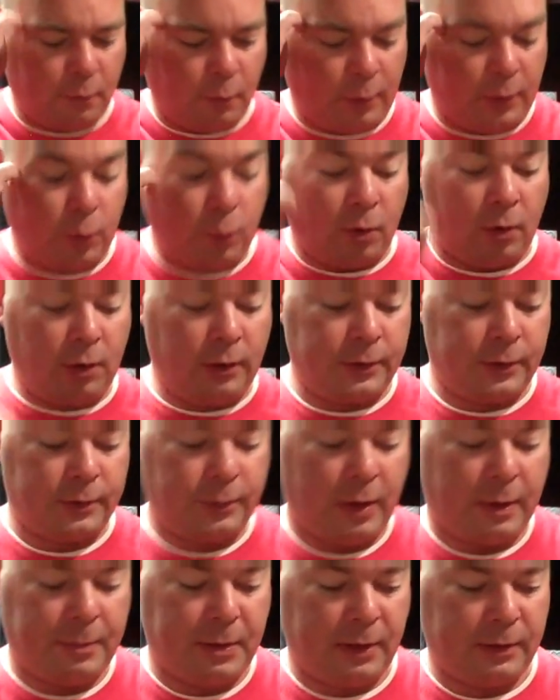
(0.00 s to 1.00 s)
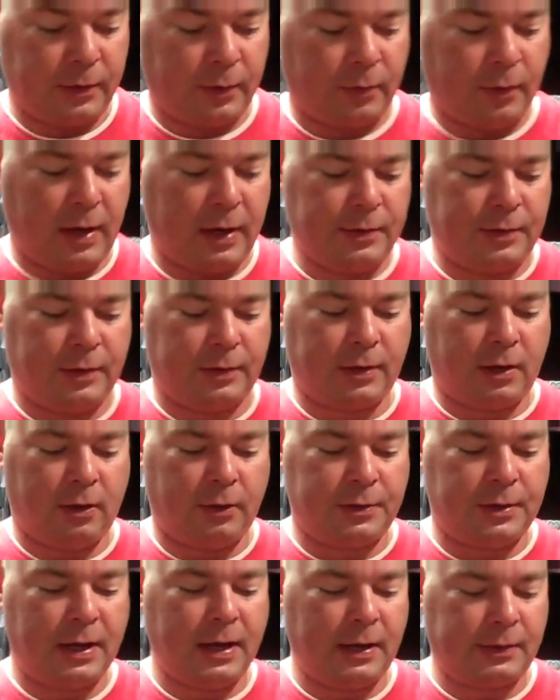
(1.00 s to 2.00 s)
for New Orleans red beans and rice is
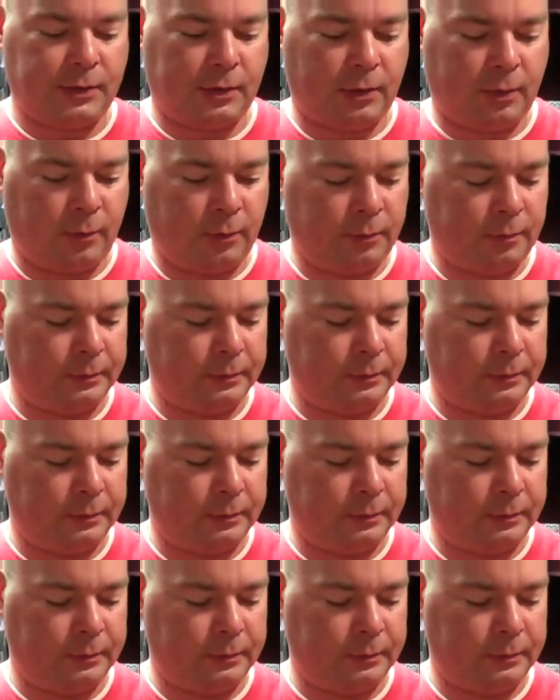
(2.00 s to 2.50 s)
called tasso.